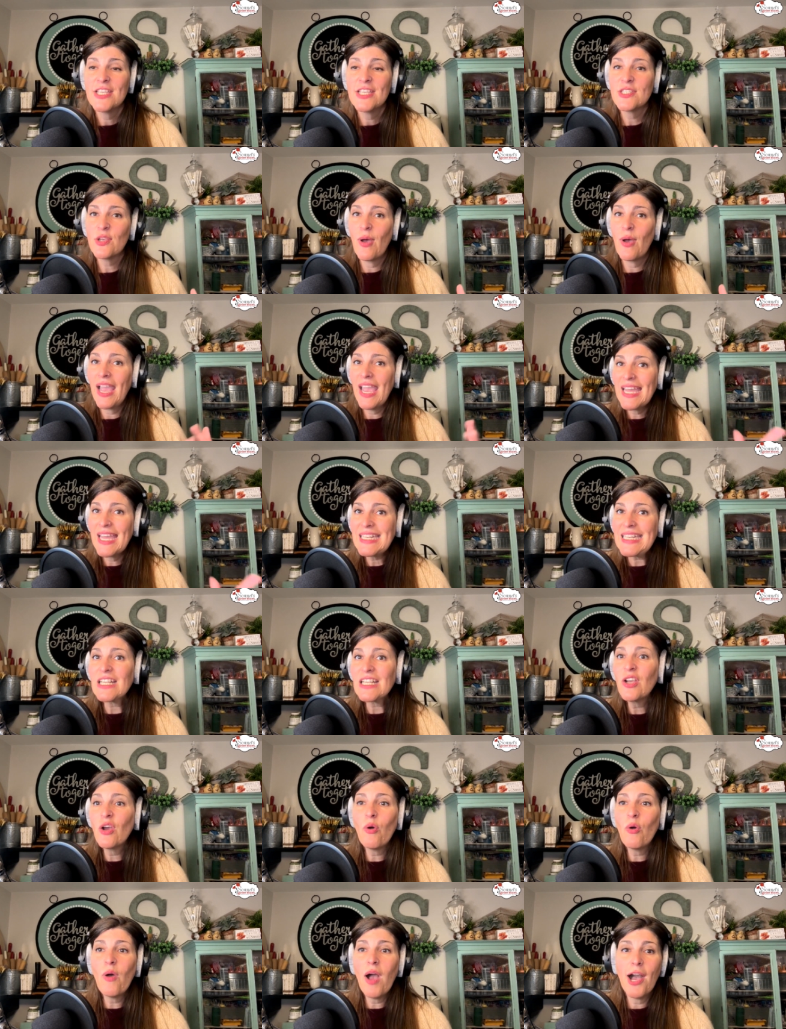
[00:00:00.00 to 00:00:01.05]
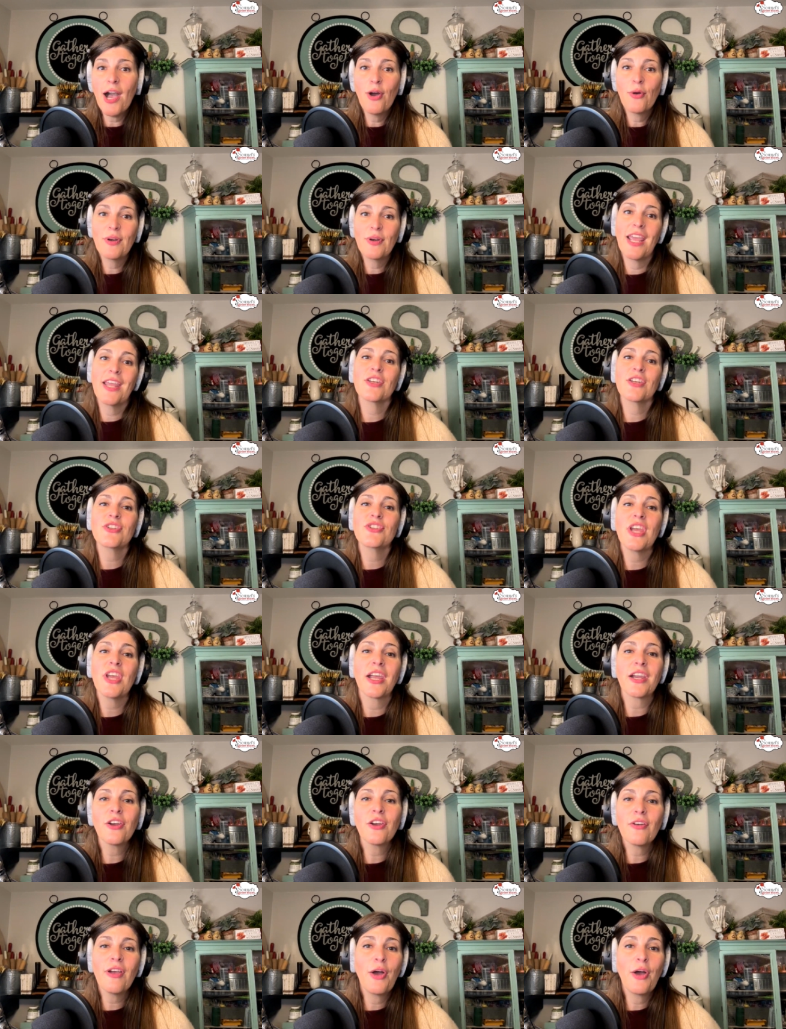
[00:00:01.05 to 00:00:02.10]
So I had to go out and
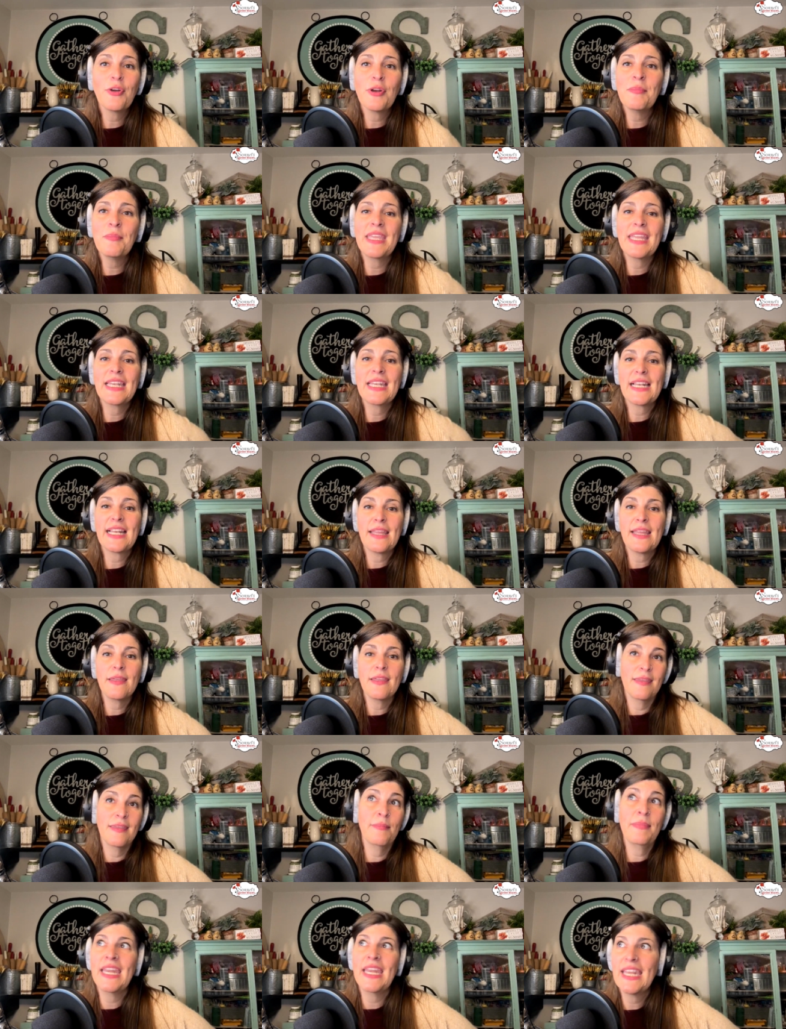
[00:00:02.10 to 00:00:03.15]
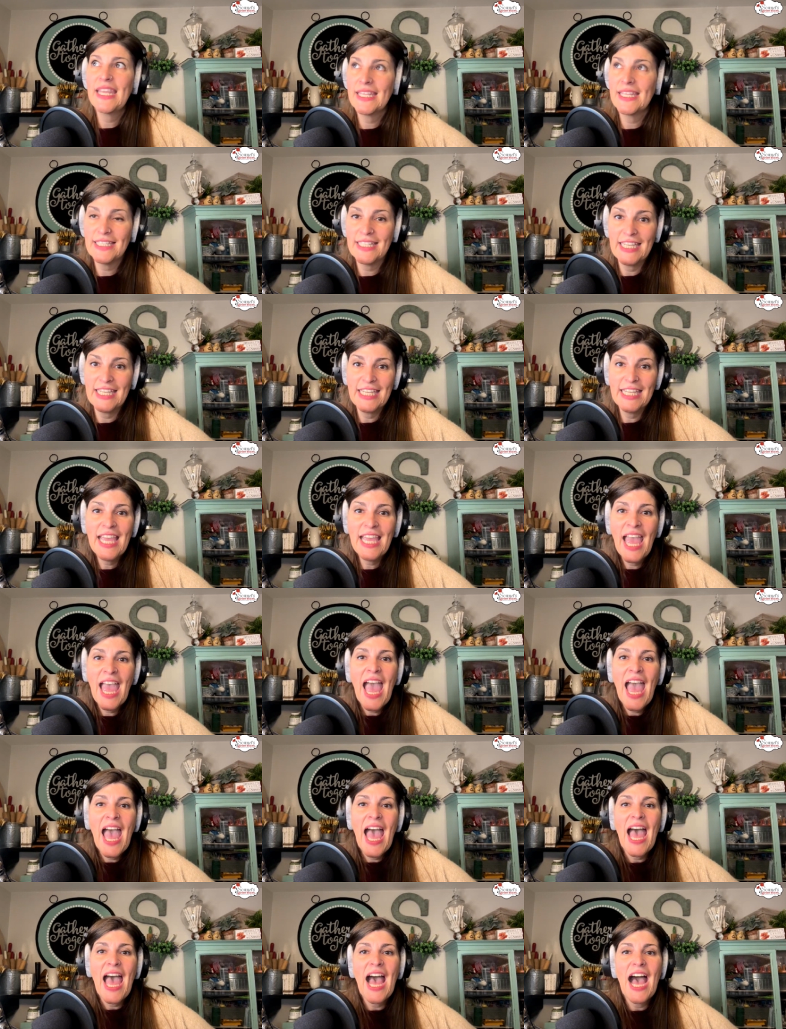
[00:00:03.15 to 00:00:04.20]
check her out immediately.
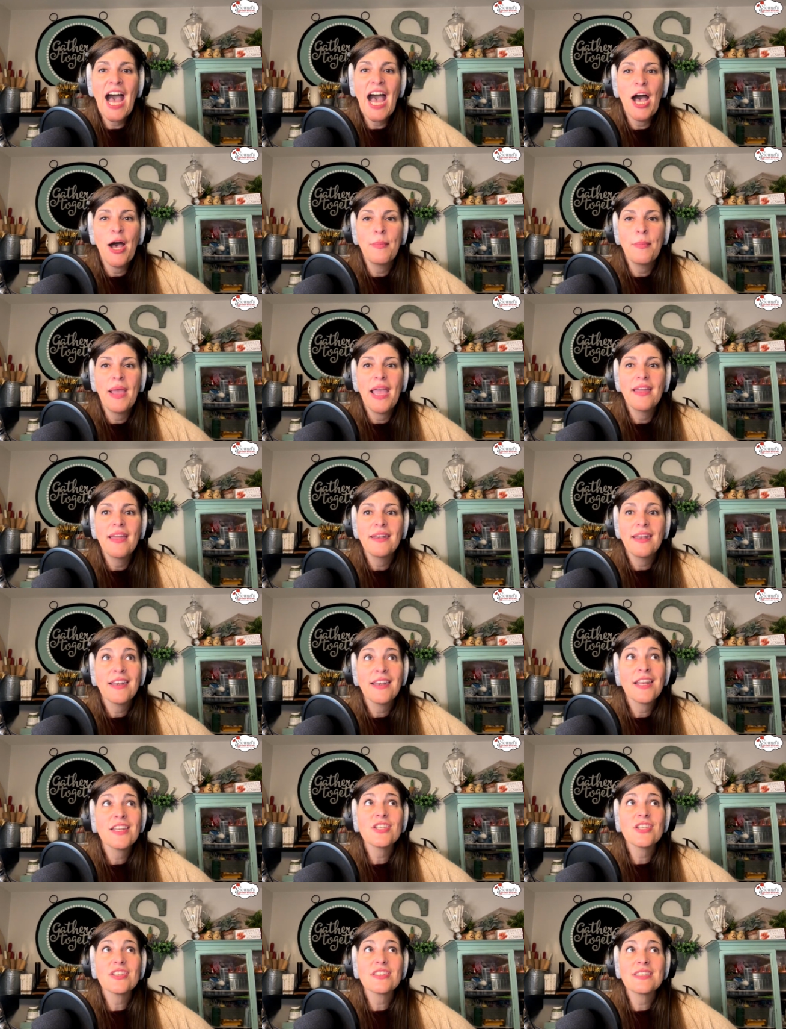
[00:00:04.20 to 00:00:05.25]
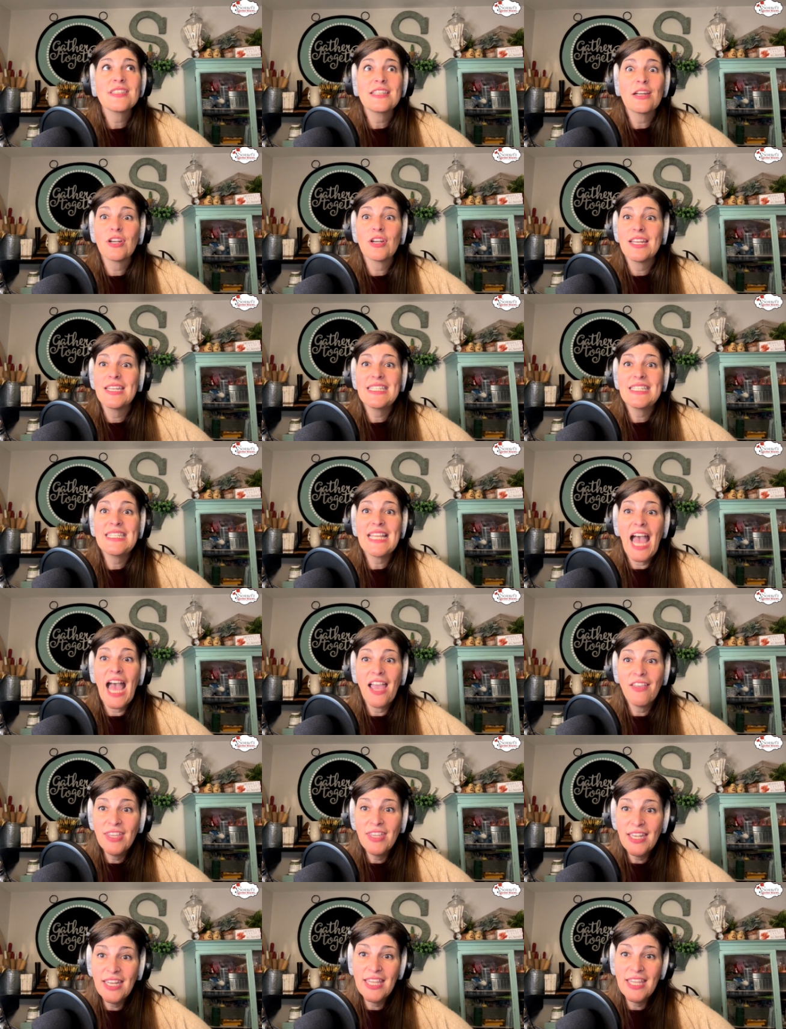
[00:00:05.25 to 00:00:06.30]
And then I just started
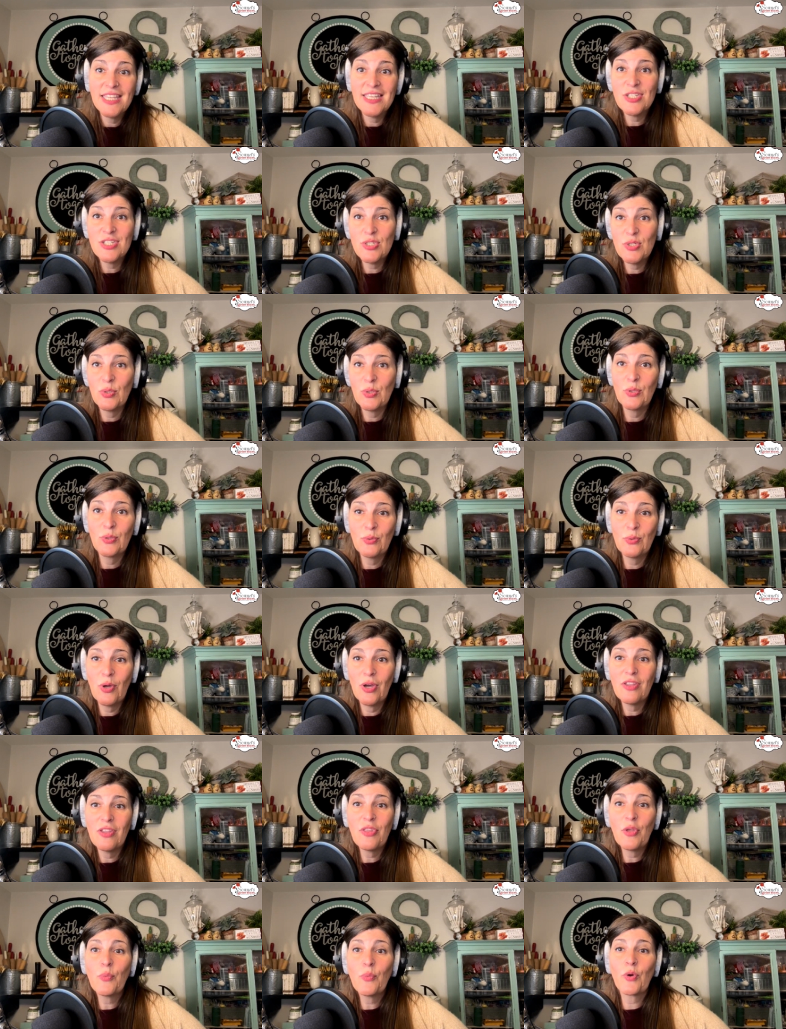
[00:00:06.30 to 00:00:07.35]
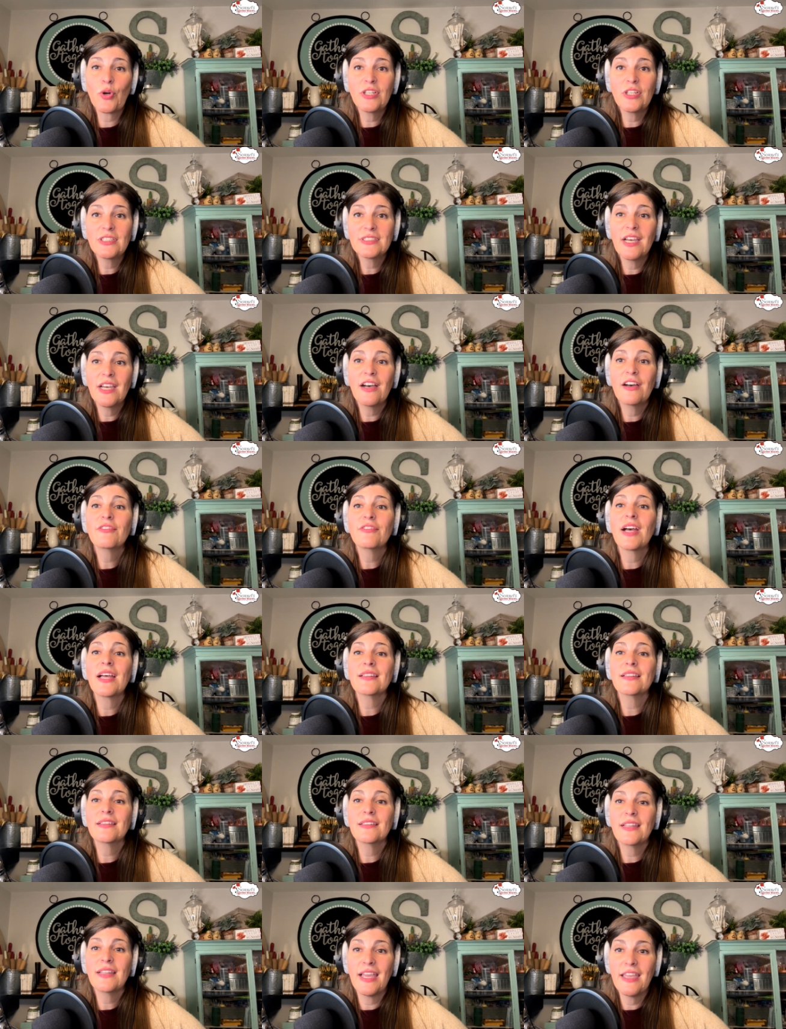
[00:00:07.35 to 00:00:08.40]
diving into the world of
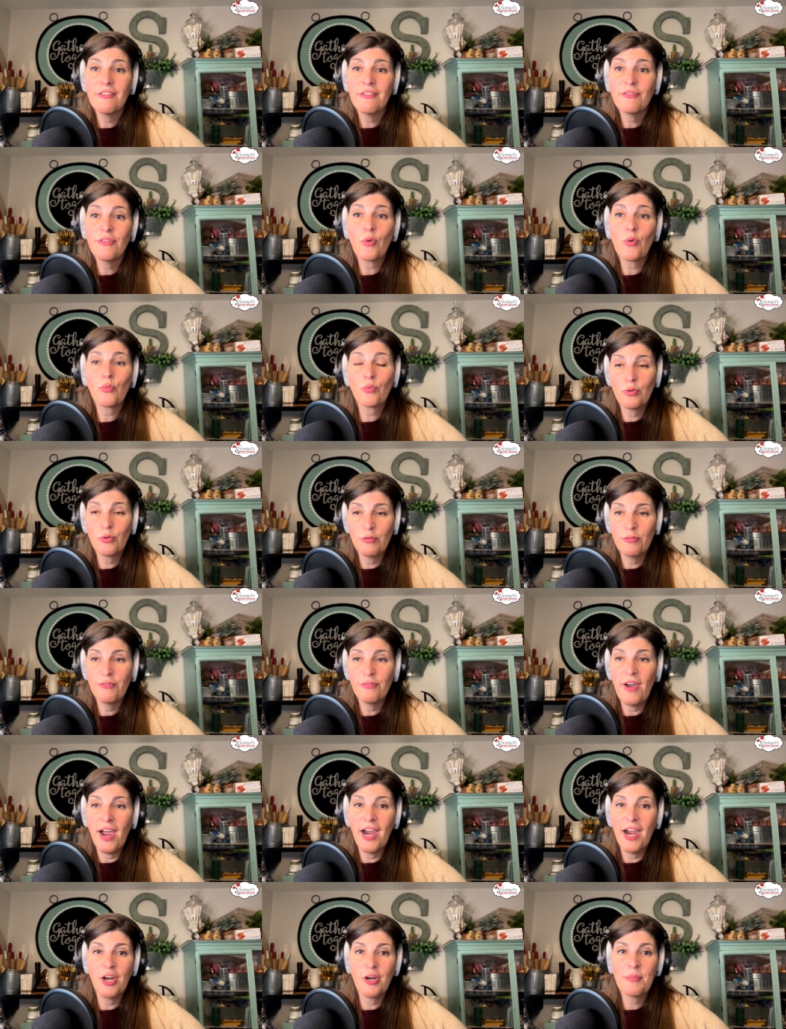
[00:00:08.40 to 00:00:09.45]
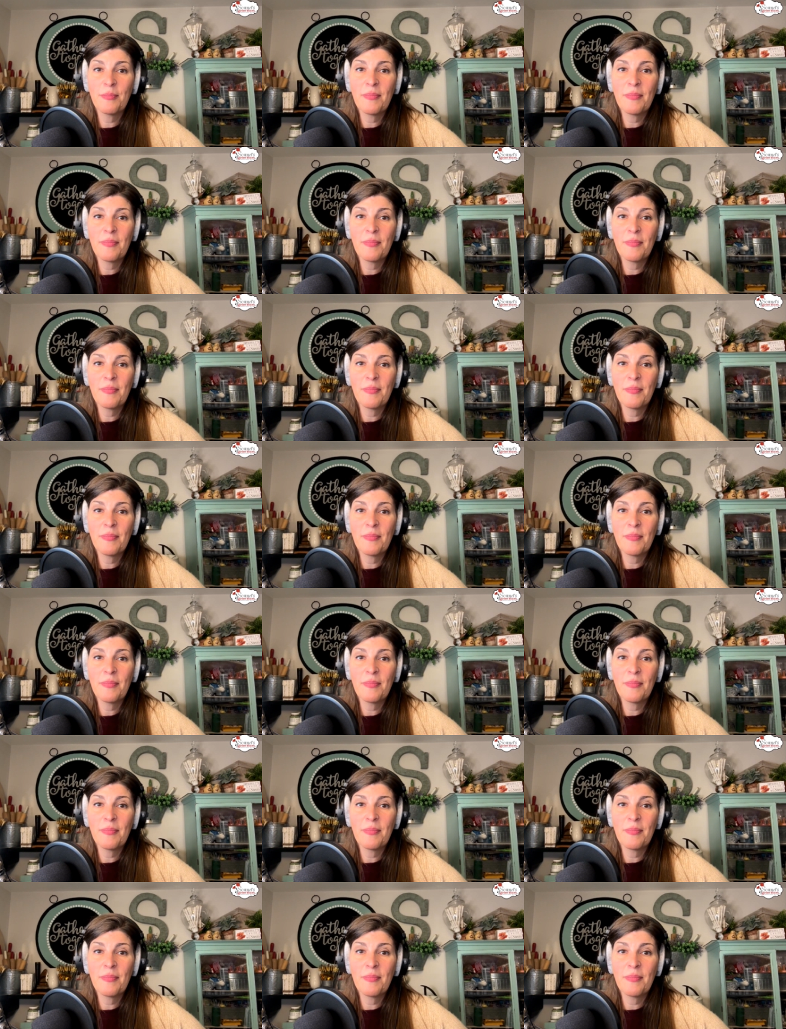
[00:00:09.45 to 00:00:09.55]
Life Root Farm.